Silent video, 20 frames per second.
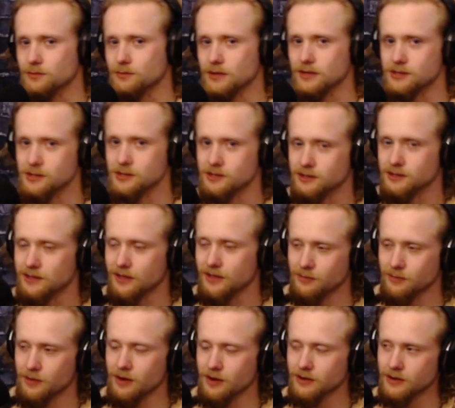Do we just
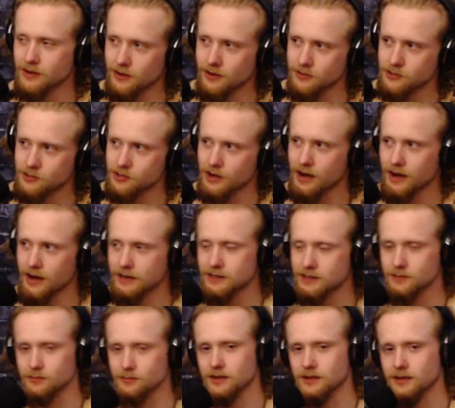leave him on
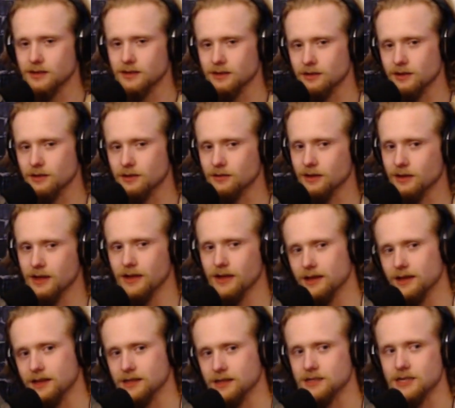contract and we,
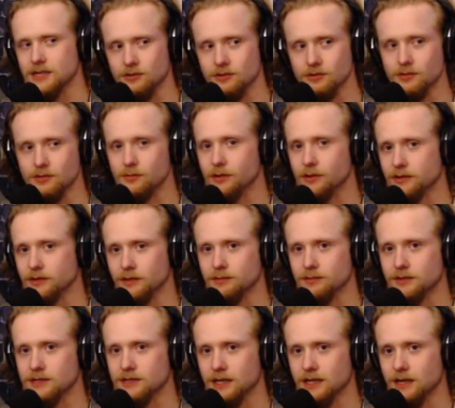continue to build up
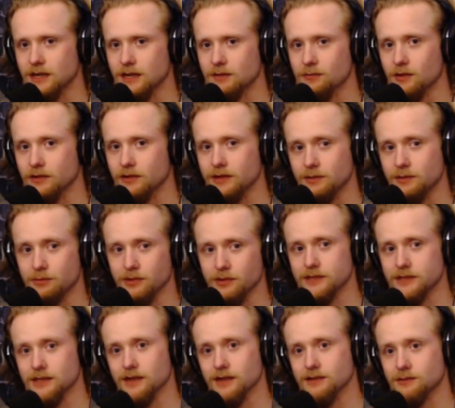the team while he
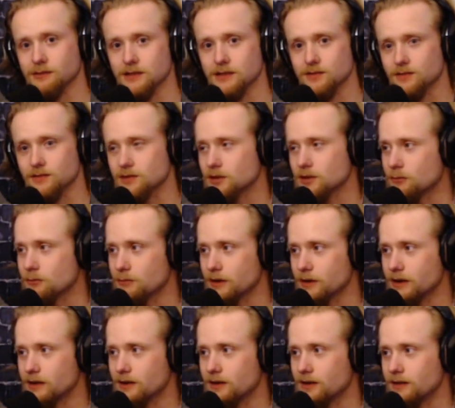plays out the rest of his
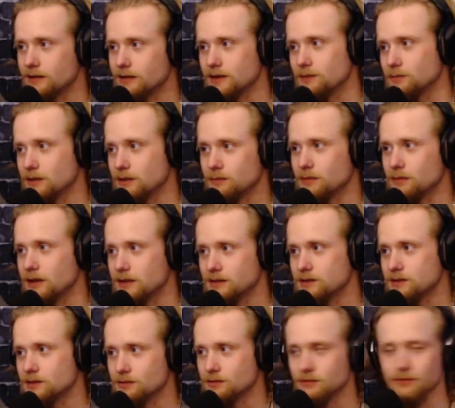career, and then we
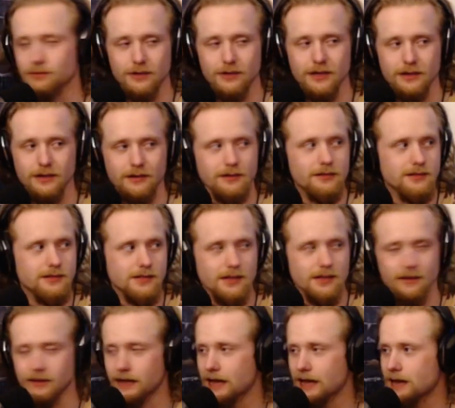wait 2-3 years
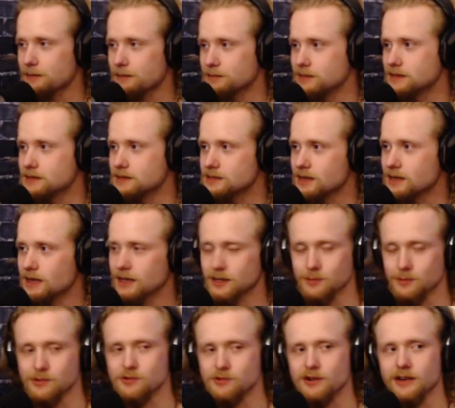until it happens?
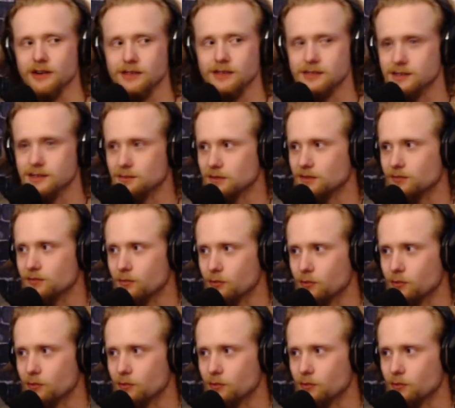Do we try to get something